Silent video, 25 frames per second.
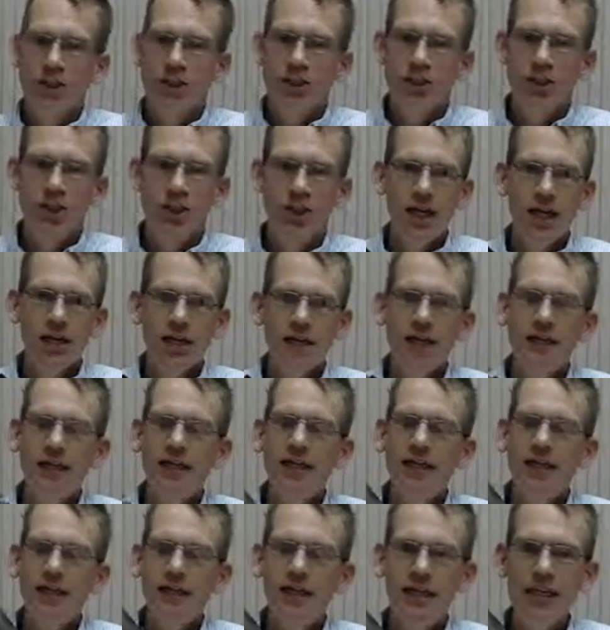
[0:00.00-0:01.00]
chasing
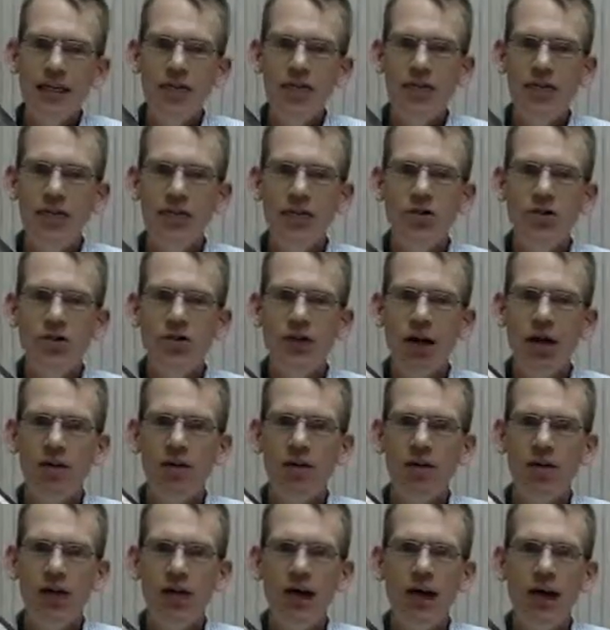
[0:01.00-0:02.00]
the demons of a
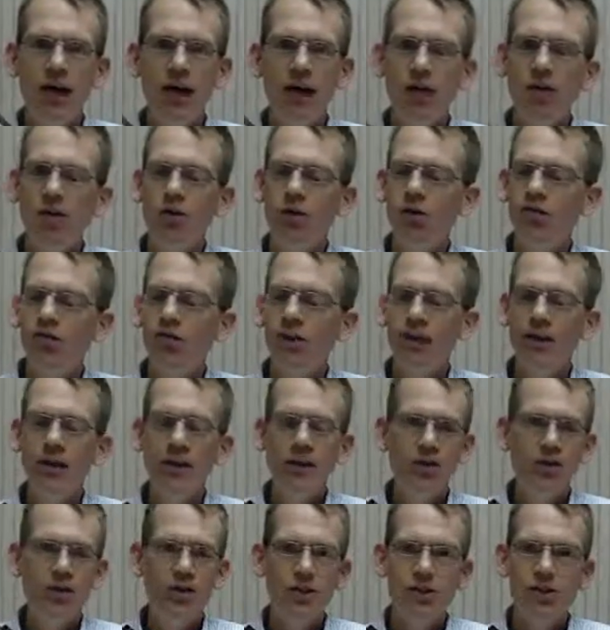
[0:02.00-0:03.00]
mechanical feeding
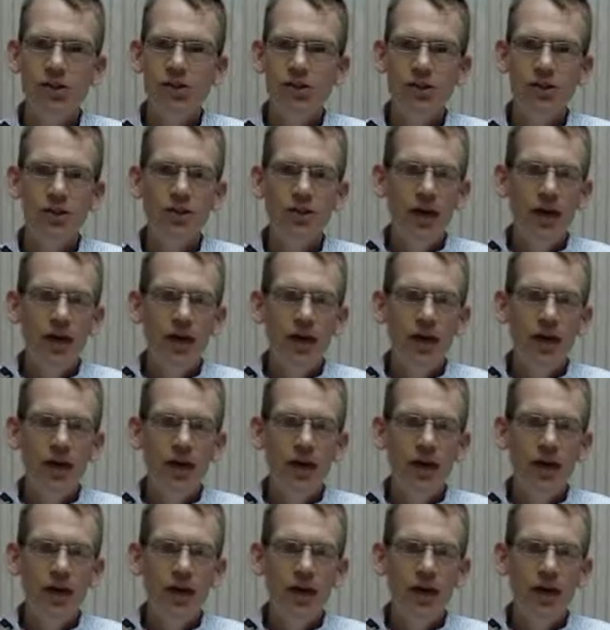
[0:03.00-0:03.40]
system.